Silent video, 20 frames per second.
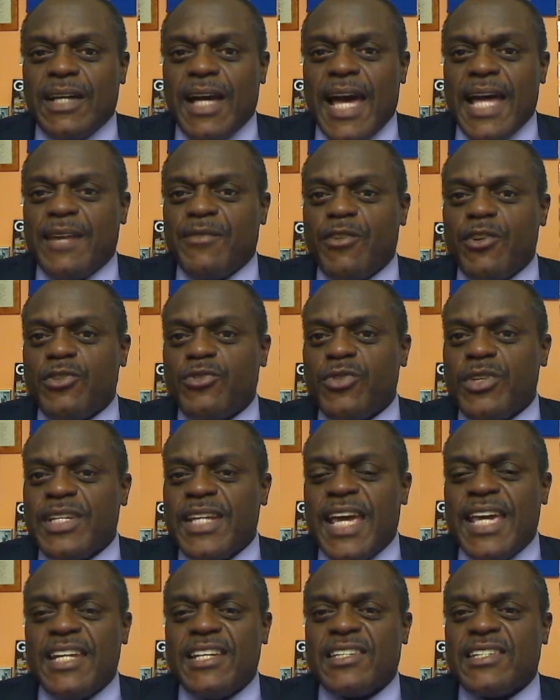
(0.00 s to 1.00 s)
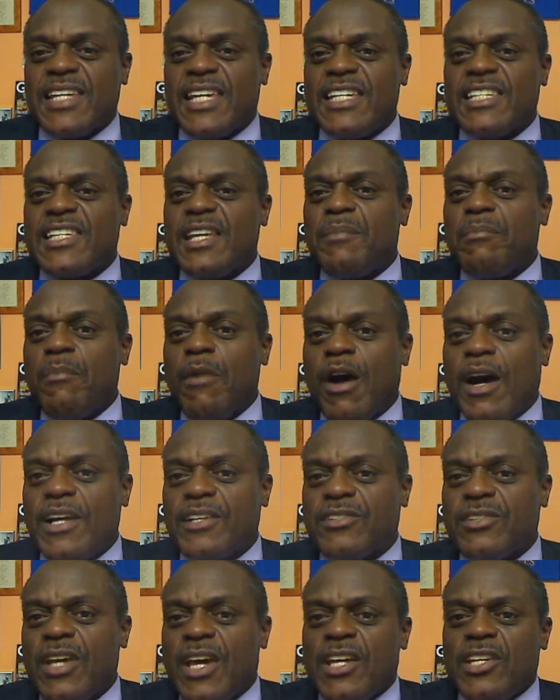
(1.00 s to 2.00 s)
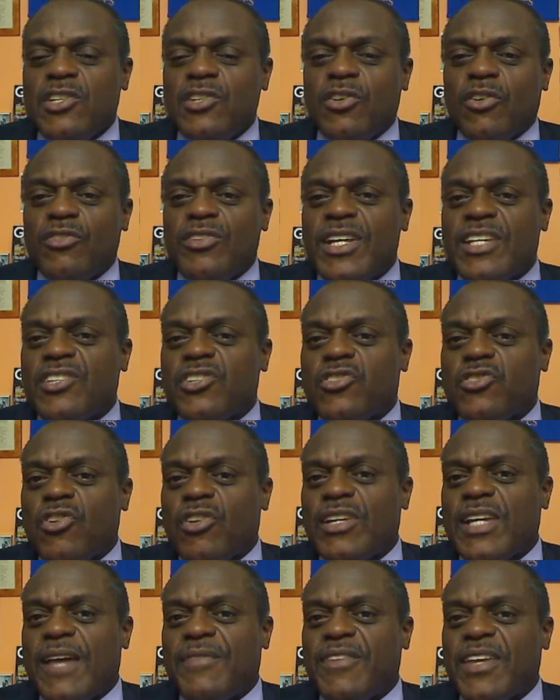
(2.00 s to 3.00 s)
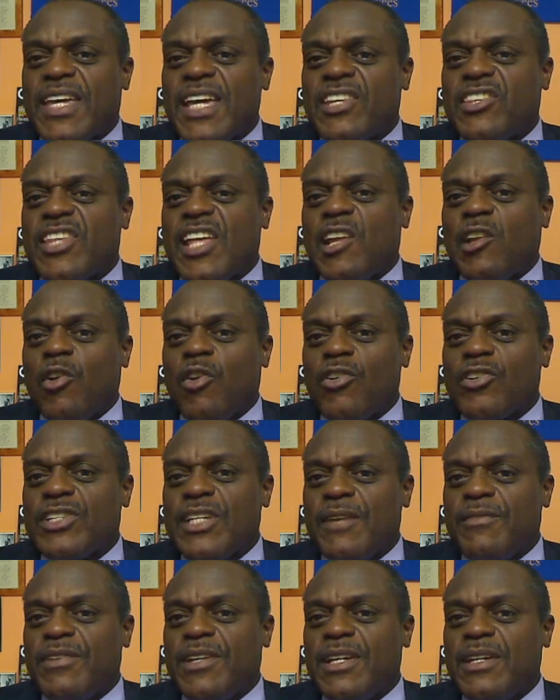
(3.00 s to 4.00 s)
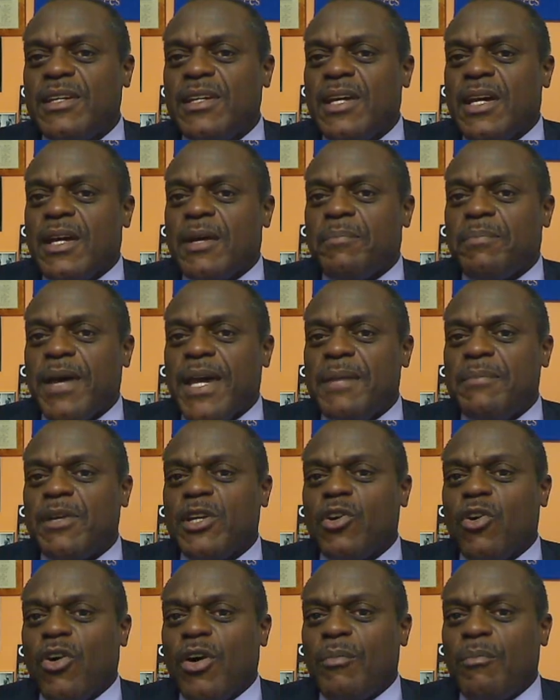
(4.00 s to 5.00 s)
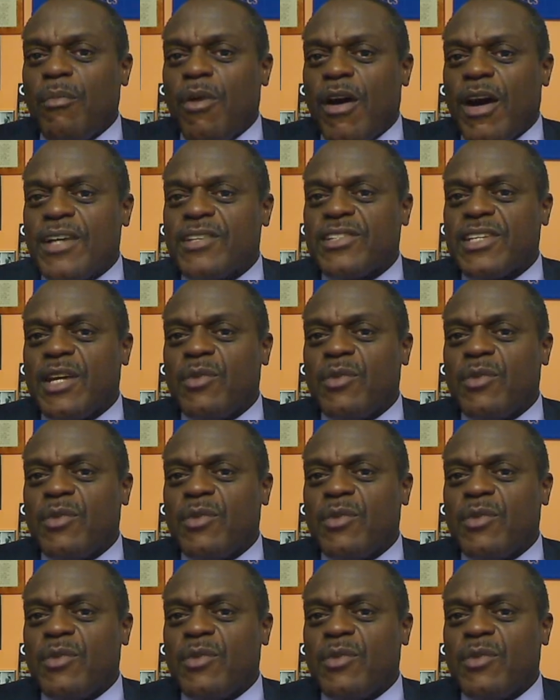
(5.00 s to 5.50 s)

anniversary date is in March, you don't necessarily have to get that longevity payment on March.